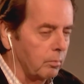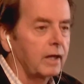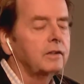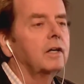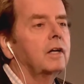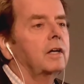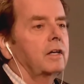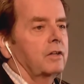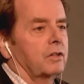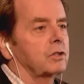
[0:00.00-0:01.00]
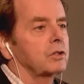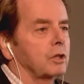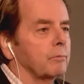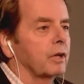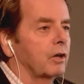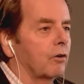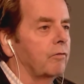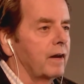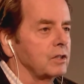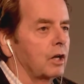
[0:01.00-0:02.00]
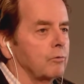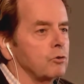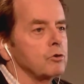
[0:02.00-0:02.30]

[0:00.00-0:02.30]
But this is something called Fast Times at Ridgemont